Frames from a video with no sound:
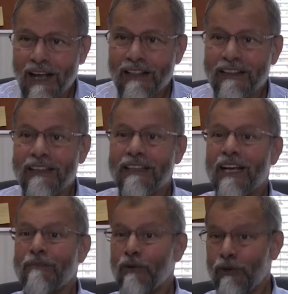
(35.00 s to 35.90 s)
And then they
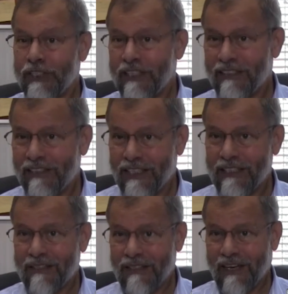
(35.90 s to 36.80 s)
approached
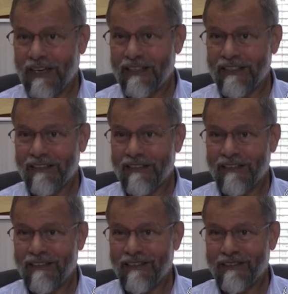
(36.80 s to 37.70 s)
these guys,
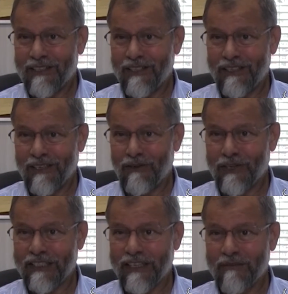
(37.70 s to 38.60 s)
the
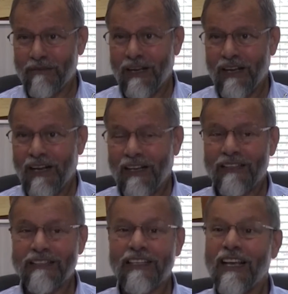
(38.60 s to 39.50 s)
Ahlul Kitab, and
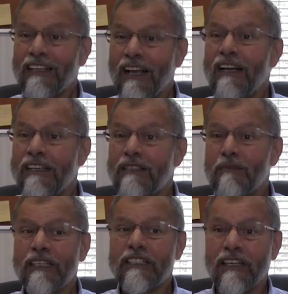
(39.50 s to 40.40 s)
they say, yeah, it is
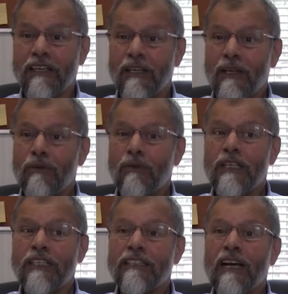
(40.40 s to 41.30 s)
mentioned. You know,
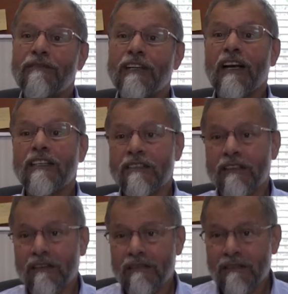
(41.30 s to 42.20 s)
it is after
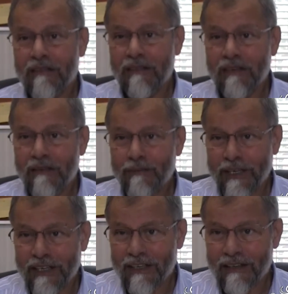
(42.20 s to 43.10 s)
Asr
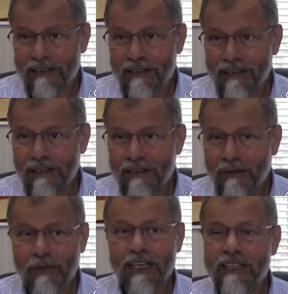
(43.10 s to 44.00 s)
prayer.
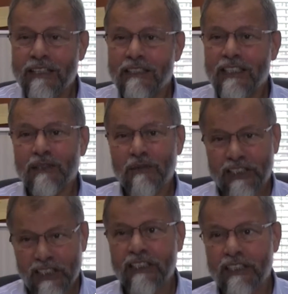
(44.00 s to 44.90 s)
Where it is? It is
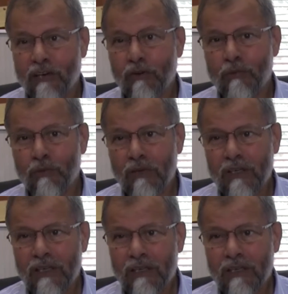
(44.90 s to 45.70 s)
mentioned in their own book.